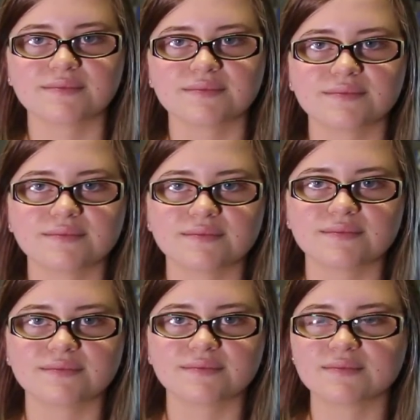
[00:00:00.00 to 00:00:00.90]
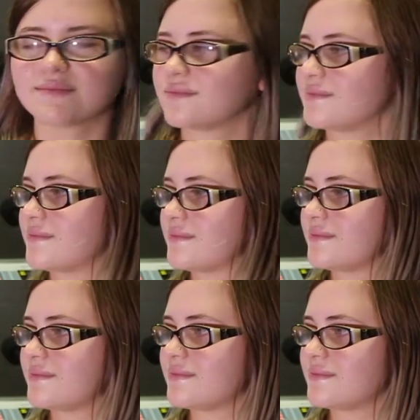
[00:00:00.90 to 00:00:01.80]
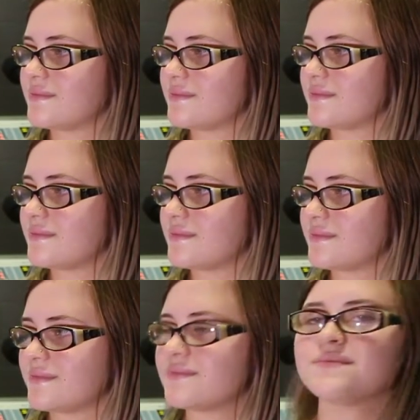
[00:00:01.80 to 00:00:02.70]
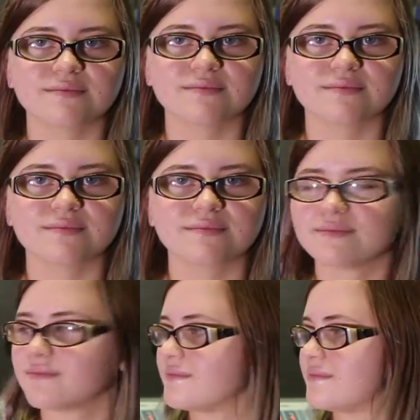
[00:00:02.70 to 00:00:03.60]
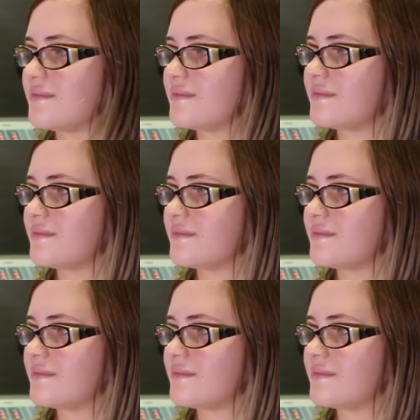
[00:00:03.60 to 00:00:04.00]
No words are spoken by the person on screen.